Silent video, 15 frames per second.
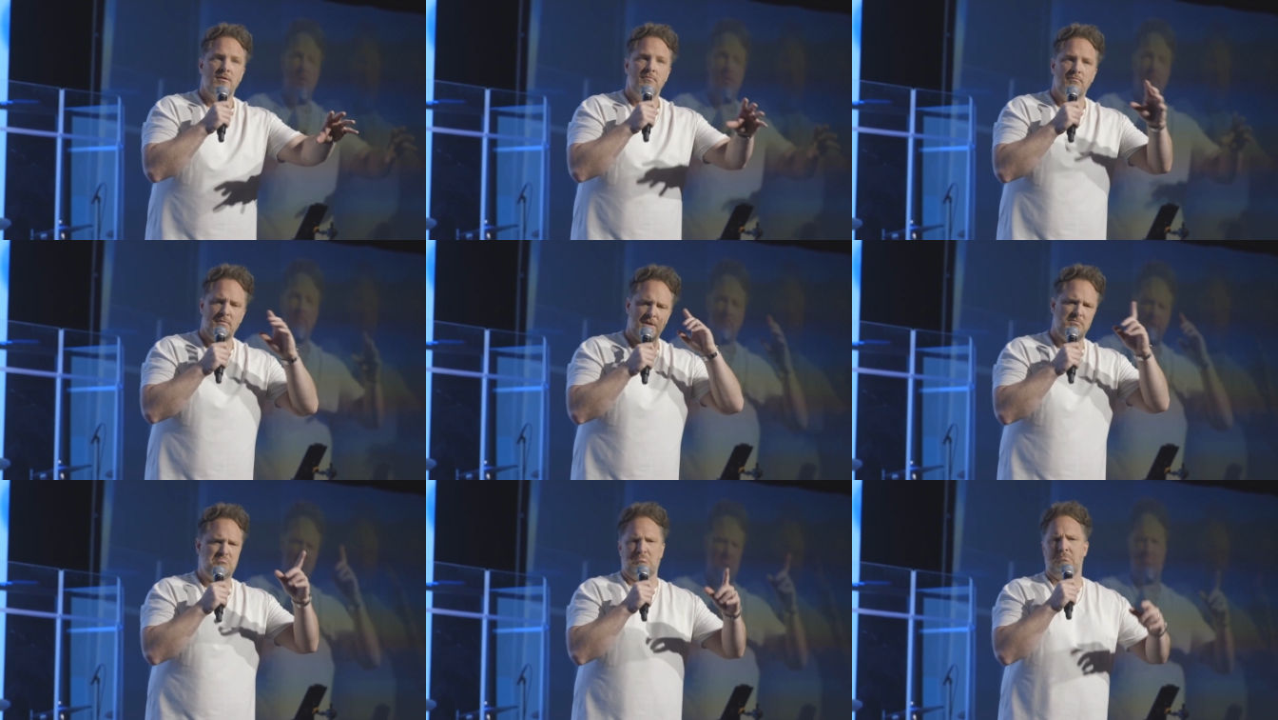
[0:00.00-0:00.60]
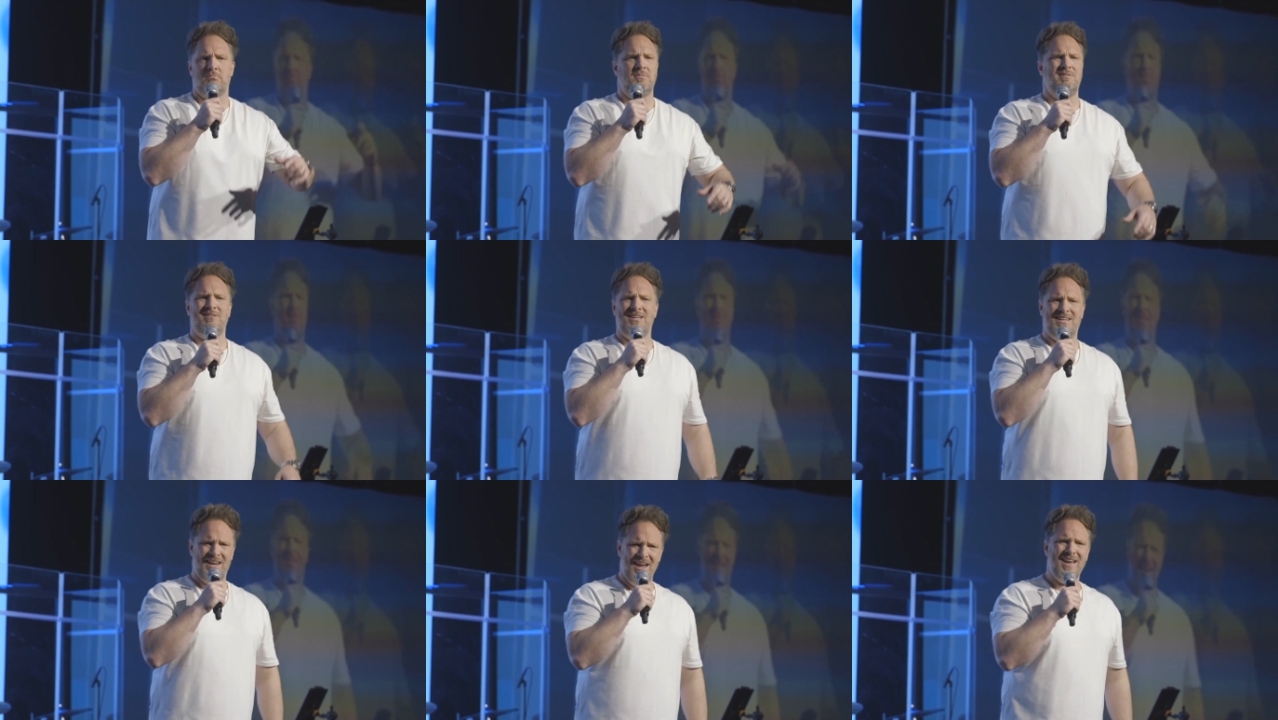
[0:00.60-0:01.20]
I'm like,
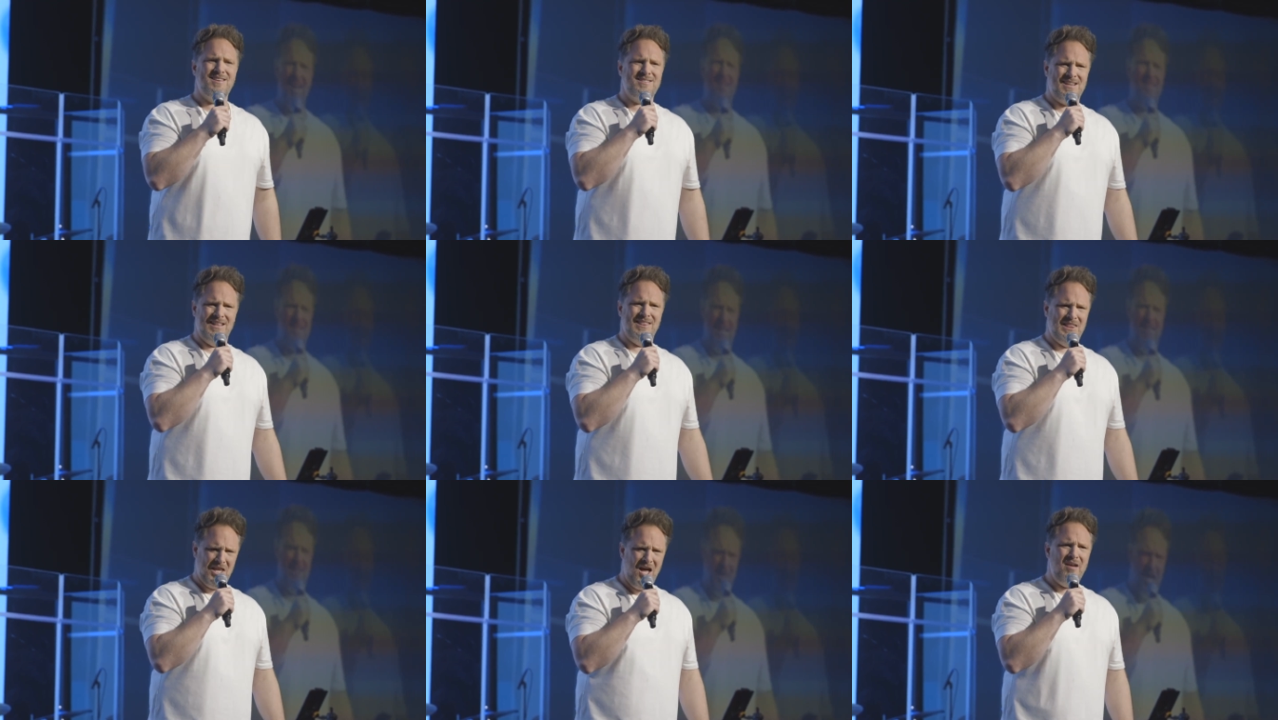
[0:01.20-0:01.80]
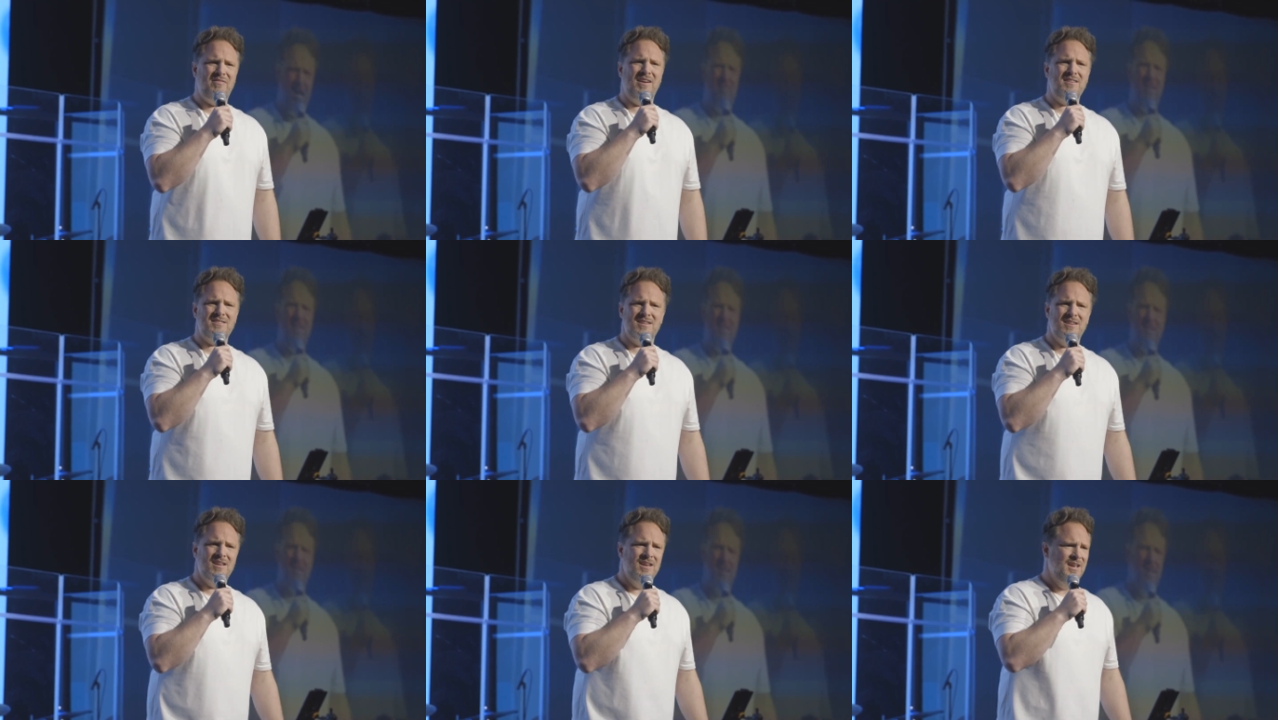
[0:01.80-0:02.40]
yes, I love it.
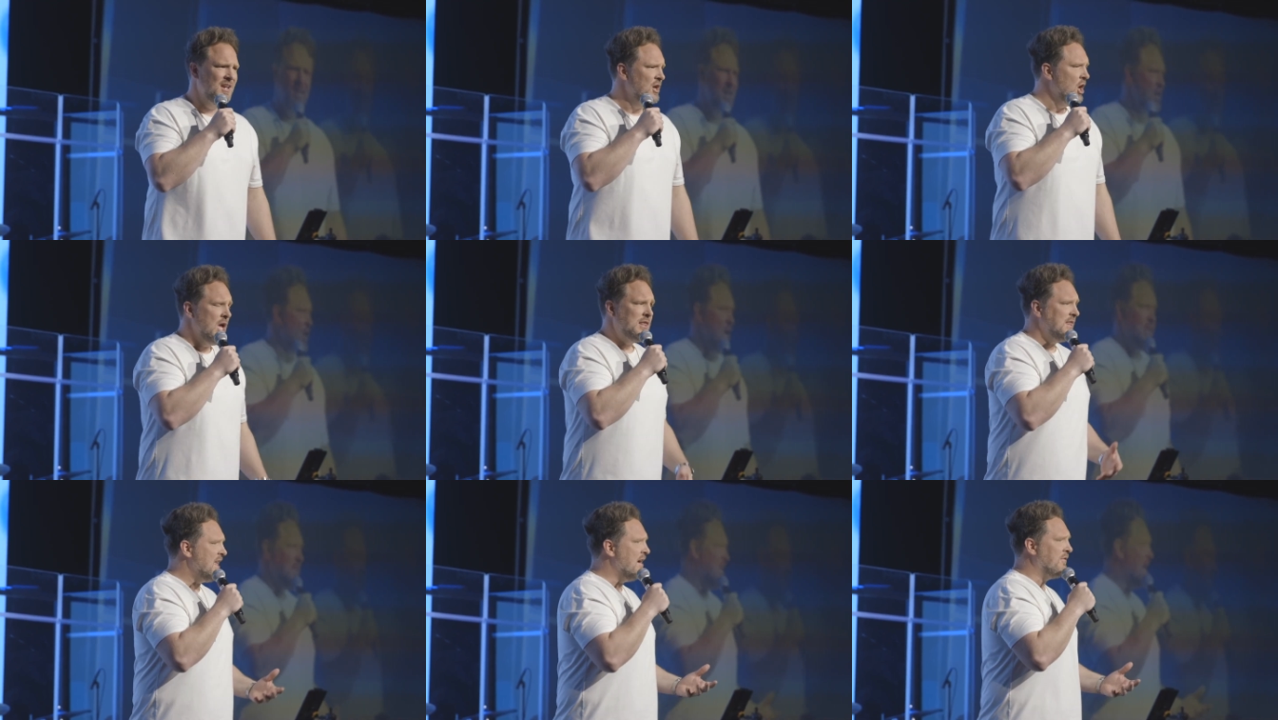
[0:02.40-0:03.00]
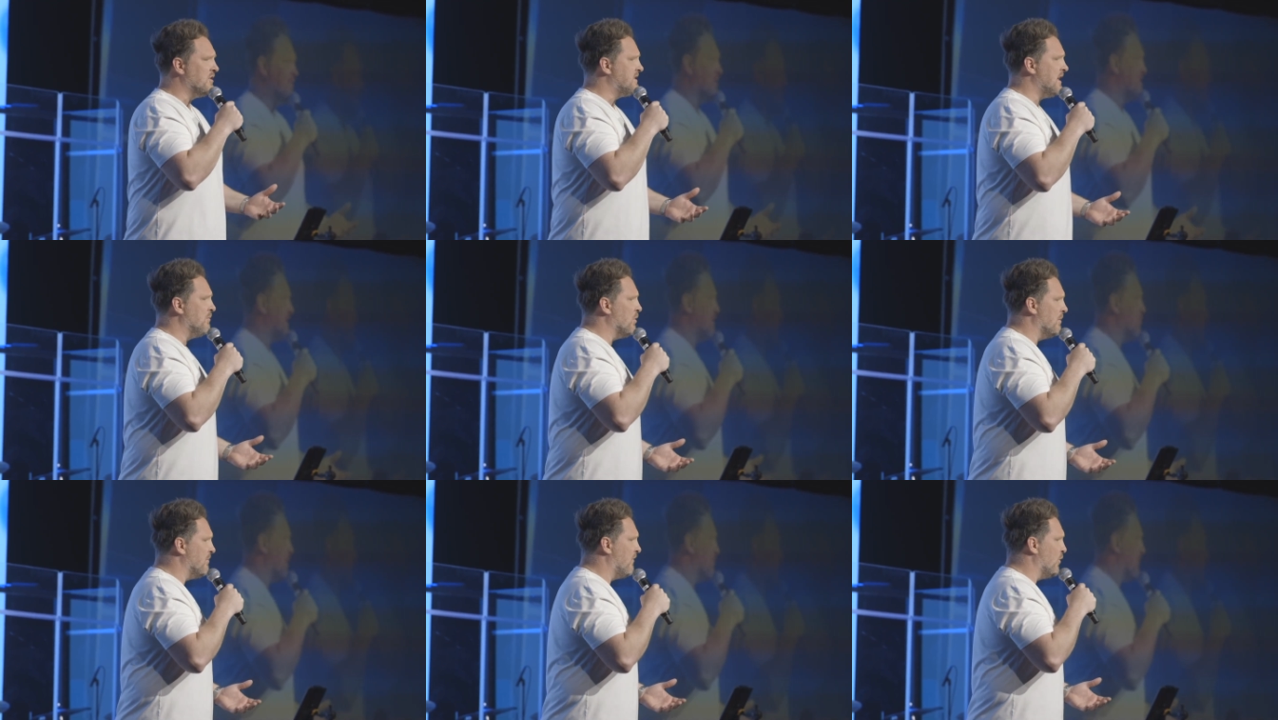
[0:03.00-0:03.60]
Never seen
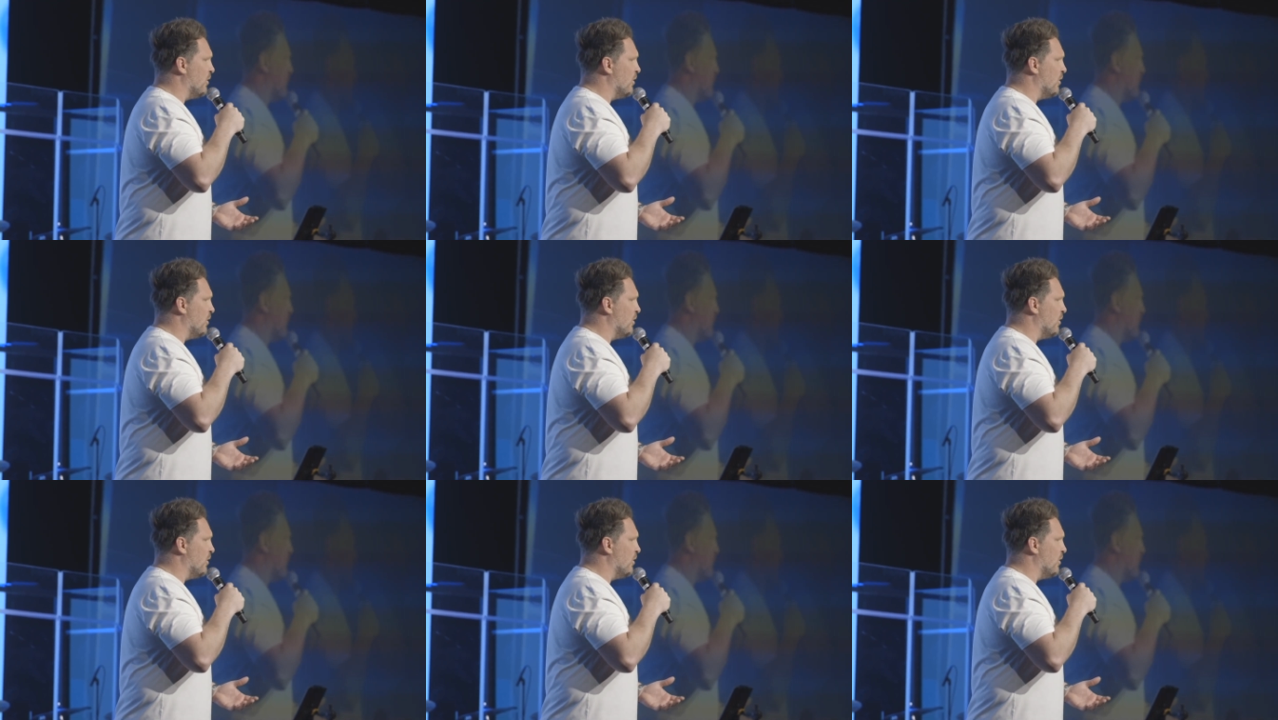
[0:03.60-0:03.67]
one before